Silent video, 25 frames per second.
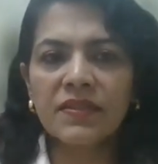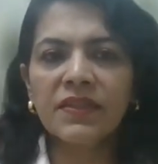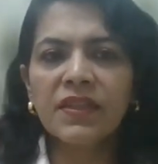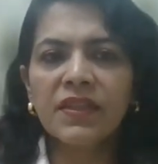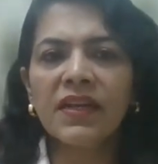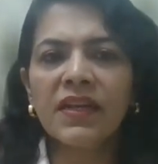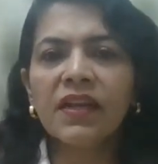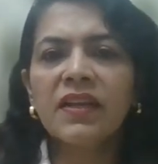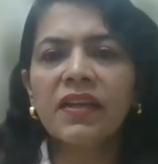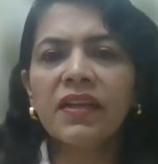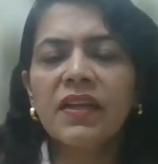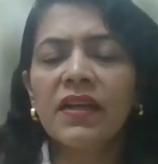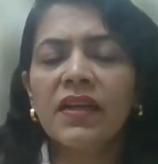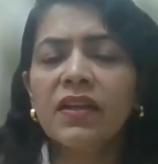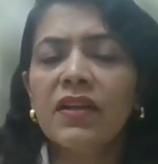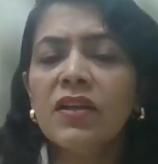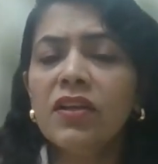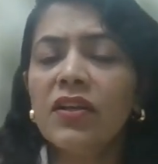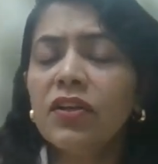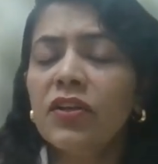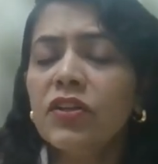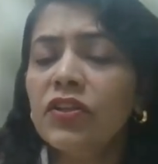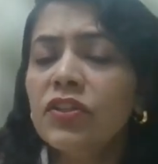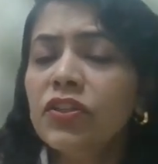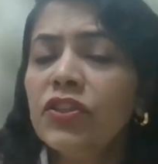There are
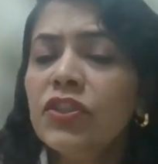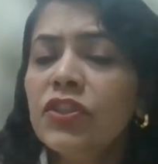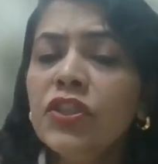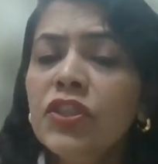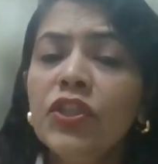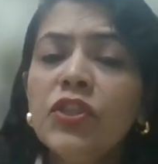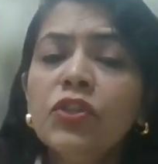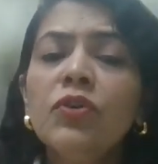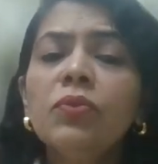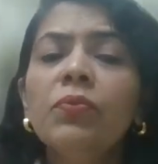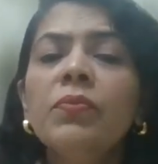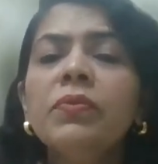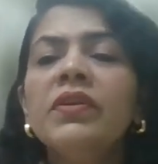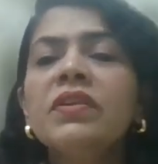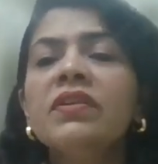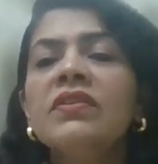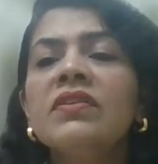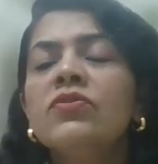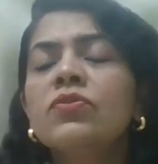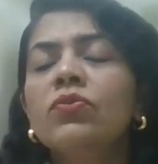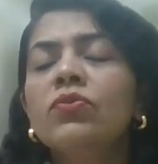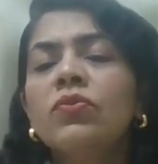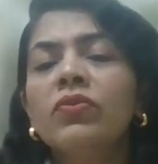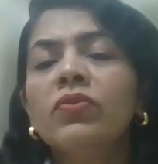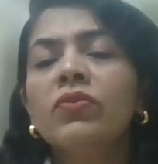
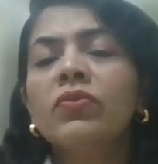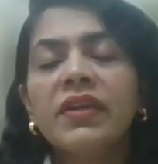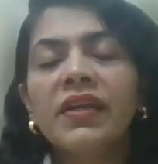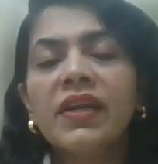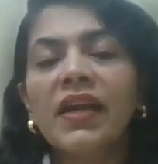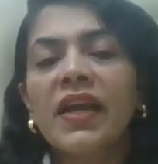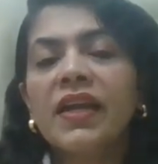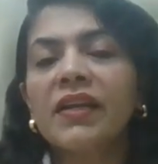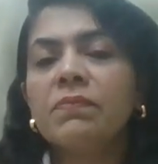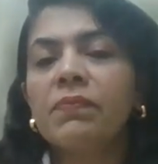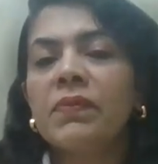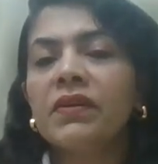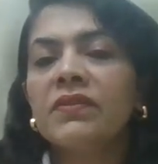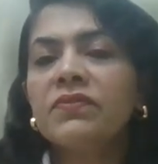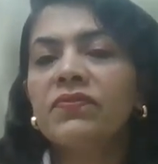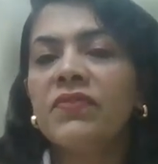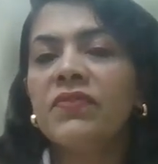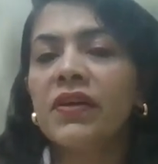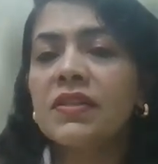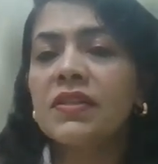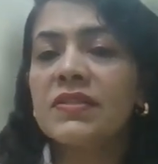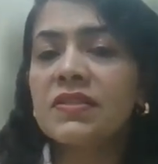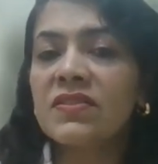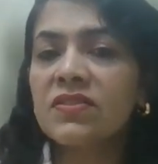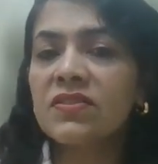numerous rotary glide path
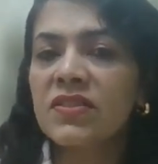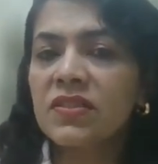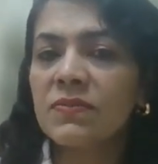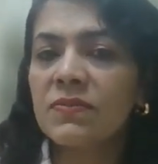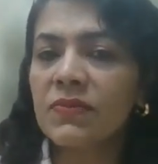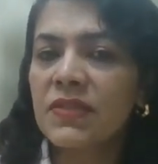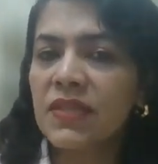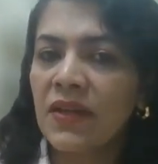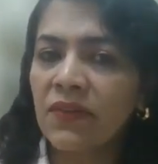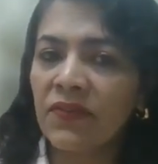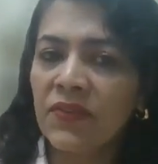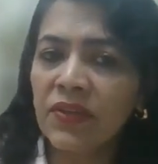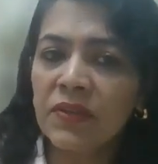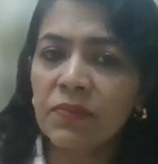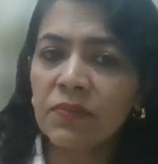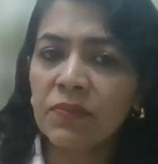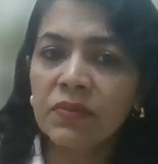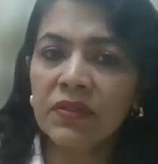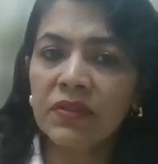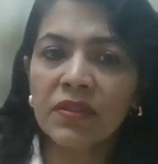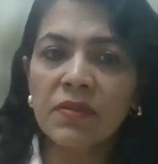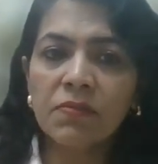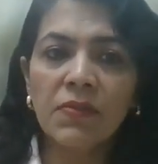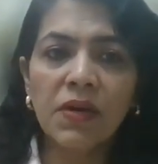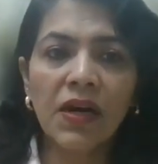file systems available
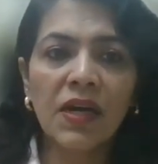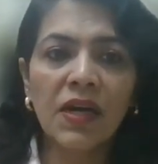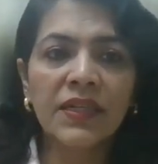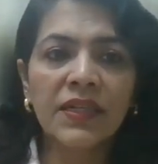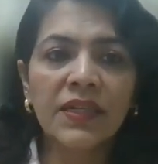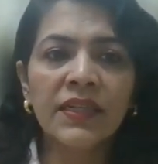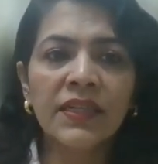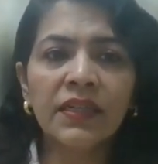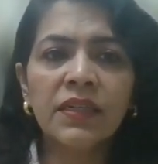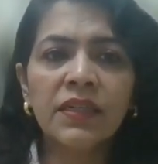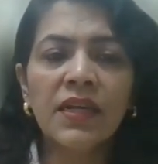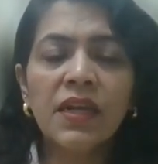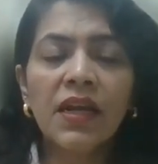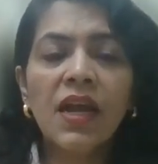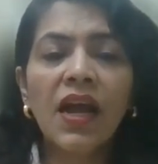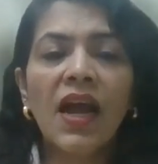in the market,